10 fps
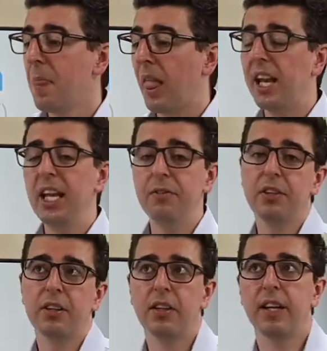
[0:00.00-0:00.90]
And
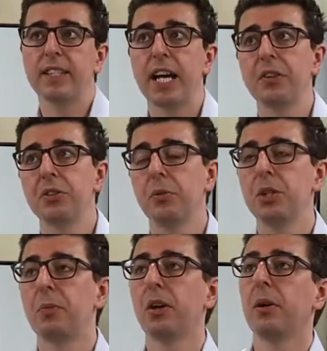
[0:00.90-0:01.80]
even like down to it we
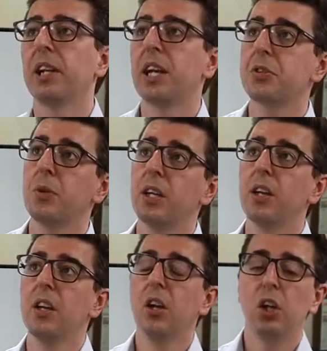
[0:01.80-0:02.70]
spoke about last week,
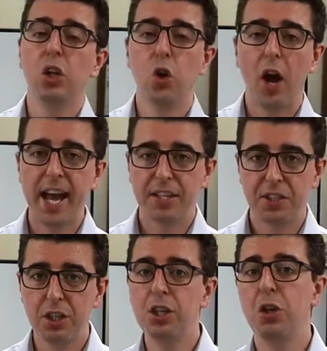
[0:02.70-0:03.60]
your
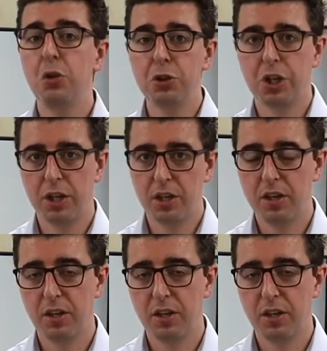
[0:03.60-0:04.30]
execution